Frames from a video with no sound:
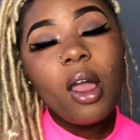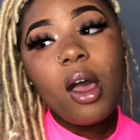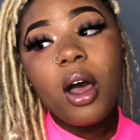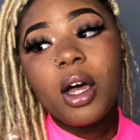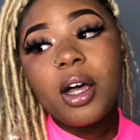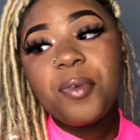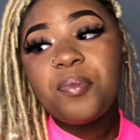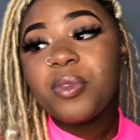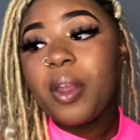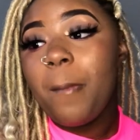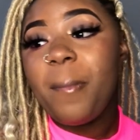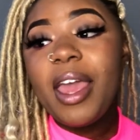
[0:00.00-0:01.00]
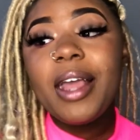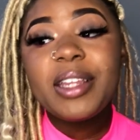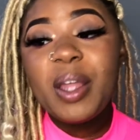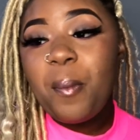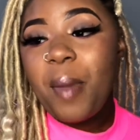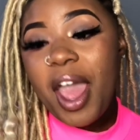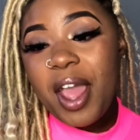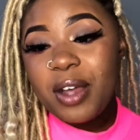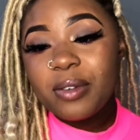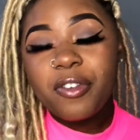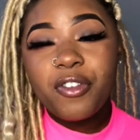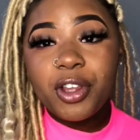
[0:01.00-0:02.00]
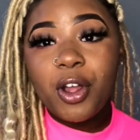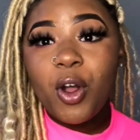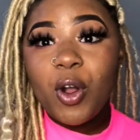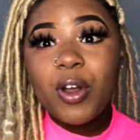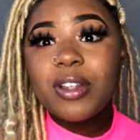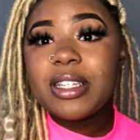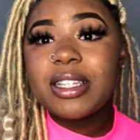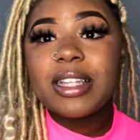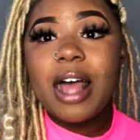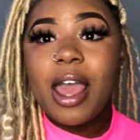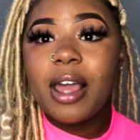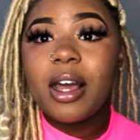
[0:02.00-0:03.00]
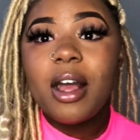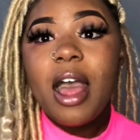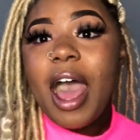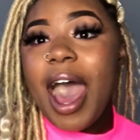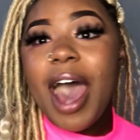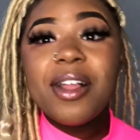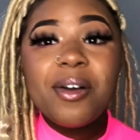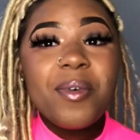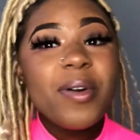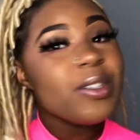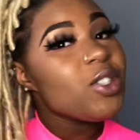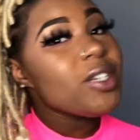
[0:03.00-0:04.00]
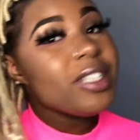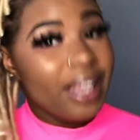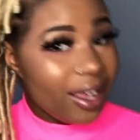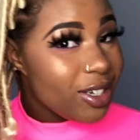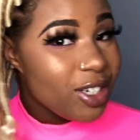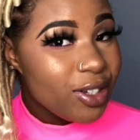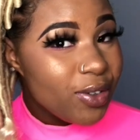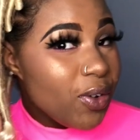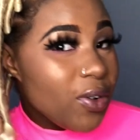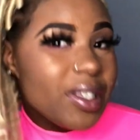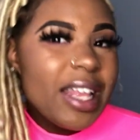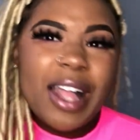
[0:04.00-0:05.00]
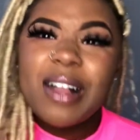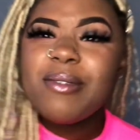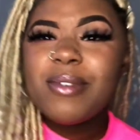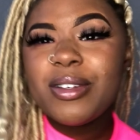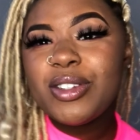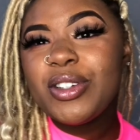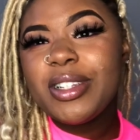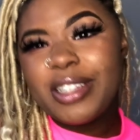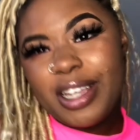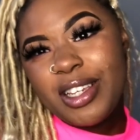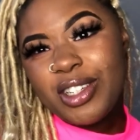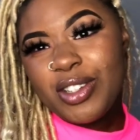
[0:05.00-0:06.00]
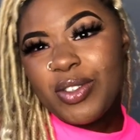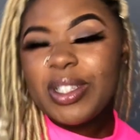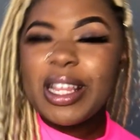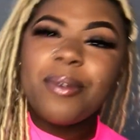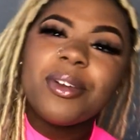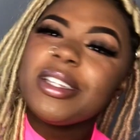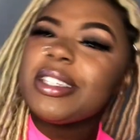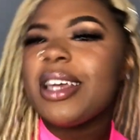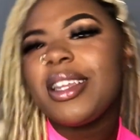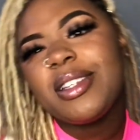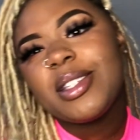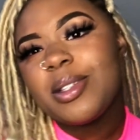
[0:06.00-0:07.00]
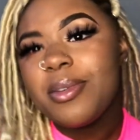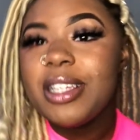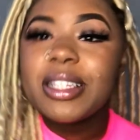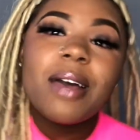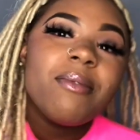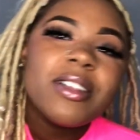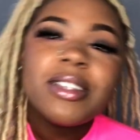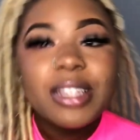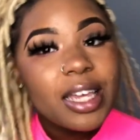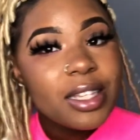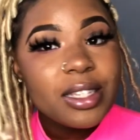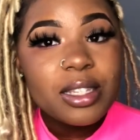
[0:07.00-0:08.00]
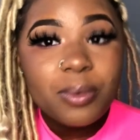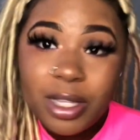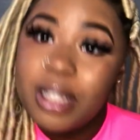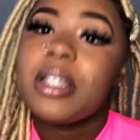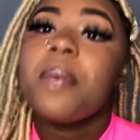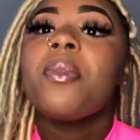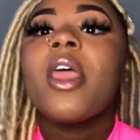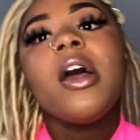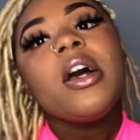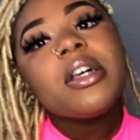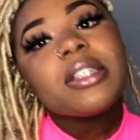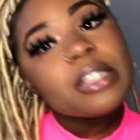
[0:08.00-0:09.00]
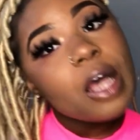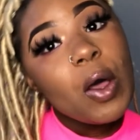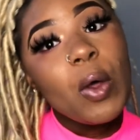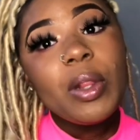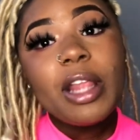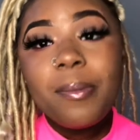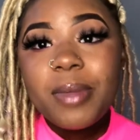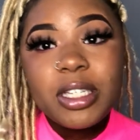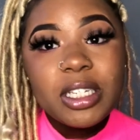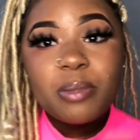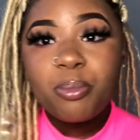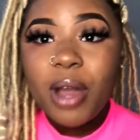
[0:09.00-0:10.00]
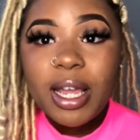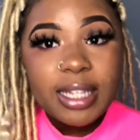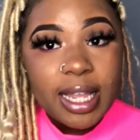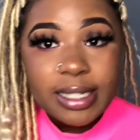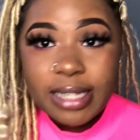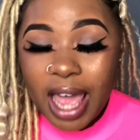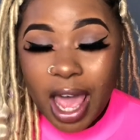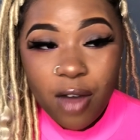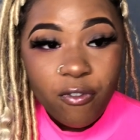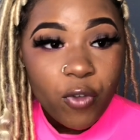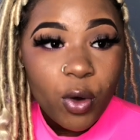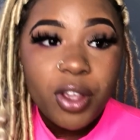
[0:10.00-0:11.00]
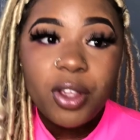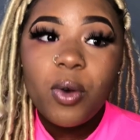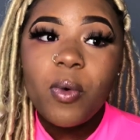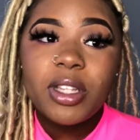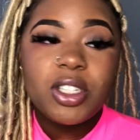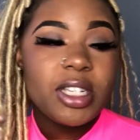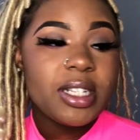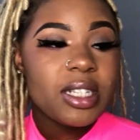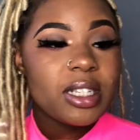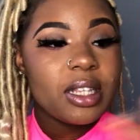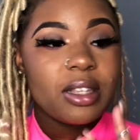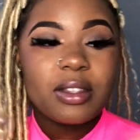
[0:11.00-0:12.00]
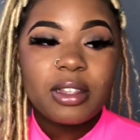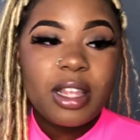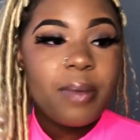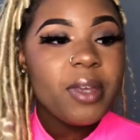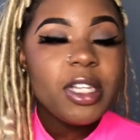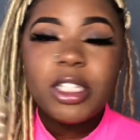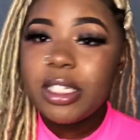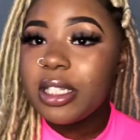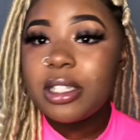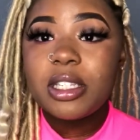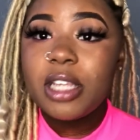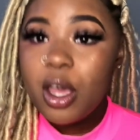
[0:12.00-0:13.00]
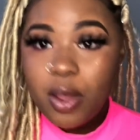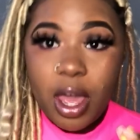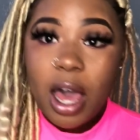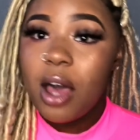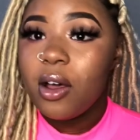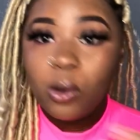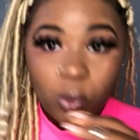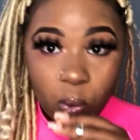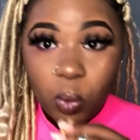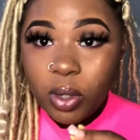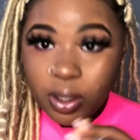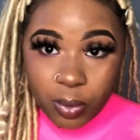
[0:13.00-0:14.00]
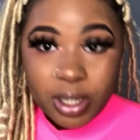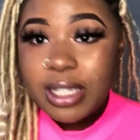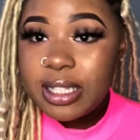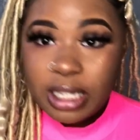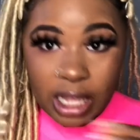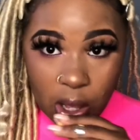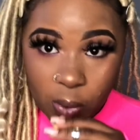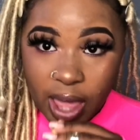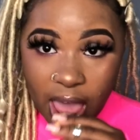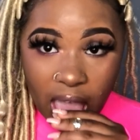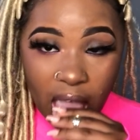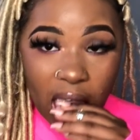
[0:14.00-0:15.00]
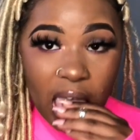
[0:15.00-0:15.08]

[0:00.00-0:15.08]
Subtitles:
the big debate for the girls is like, I don't want traditionals. I don't want traditionals. I want to stay in the suites. I want to stay in the suites. So, let me just break that down for you and just, let me just tell y'all what was tea, okay?